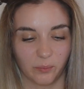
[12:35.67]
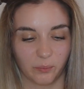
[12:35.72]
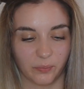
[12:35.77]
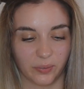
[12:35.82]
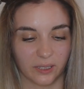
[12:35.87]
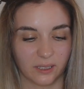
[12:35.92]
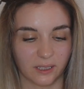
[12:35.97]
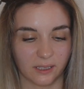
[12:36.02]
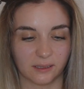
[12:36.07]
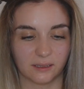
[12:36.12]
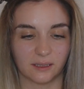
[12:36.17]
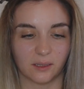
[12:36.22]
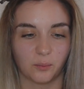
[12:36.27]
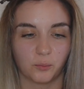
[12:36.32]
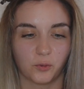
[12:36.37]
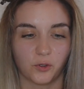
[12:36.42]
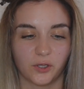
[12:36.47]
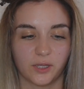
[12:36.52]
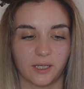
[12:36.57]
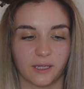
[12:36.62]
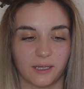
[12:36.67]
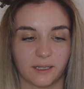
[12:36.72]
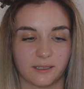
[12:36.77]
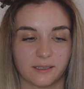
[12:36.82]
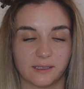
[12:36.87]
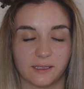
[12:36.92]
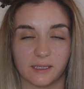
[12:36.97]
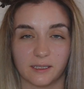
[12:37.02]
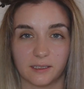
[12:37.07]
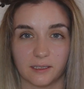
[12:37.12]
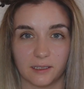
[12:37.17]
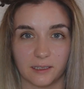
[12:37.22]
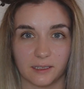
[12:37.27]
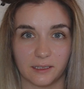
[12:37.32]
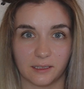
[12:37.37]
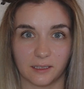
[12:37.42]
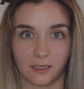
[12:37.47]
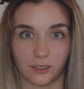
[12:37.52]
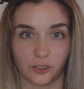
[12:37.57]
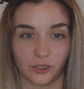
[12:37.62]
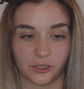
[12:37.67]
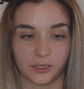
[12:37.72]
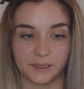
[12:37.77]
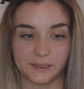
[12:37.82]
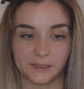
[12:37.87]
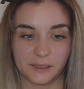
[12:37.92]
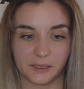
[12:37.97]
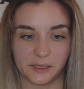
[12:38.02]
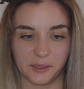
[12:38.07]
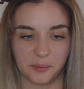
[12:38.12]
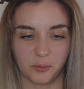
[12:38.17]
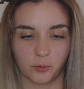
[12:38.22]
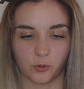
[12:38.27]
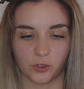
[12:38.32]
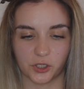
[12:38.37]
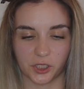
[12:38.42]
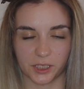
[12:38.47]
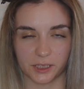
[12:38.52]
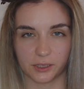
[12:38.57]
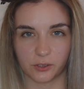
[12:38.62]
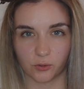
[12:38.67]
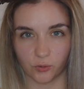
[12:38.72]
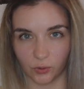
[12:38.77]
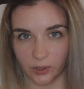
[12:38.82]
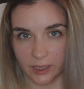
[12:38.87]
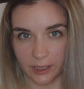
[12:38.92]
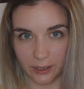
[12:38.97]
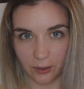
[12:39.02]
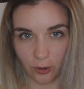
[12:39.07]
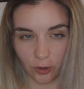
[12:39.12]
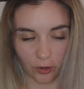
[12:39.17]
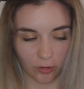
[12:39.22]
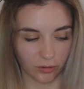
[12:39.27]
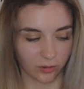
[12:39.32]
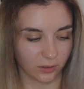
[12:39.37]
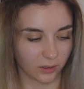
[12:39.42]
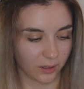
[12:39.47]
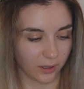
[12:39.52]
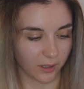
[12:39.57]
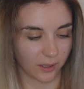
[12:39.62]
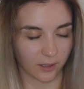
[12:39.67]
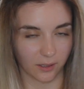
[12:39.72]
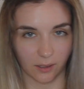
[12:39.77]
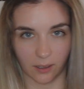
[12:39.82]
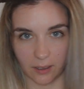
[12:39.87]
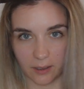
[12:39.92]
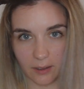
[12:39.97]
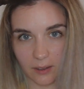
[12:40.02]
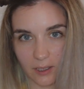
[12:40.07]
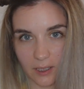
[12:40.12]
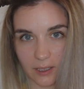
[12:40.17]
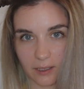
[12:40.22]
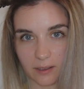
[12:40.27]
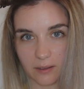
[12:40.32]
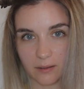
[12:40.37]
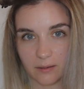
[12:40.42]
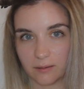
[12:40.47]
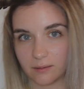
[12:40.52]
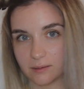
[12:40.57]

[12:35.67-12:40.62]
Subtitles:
but at some point I accidentally touched this tip, which gets really hot, and I like